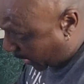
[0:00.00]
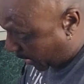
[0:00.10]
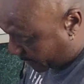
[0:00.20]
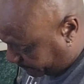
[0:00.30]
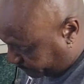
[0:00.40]

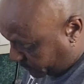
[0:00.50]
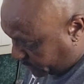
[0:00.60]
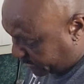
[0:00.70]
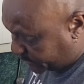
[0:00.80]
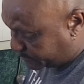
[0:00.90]
Ah,
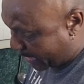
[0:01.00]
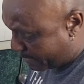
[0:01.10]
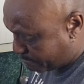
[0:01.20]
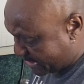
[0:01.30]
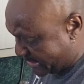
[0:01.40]
this is
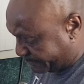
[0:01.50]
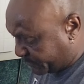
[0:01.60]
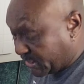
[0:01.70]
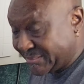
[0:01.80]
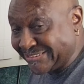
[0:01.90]
my meat.
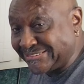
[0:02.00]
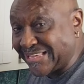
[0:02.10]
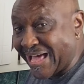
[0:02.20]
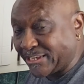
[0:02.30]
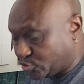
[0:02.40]
This
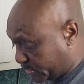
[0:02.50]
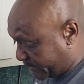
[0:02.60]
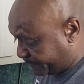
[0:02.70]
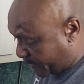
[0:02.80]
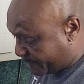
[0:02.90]
is actually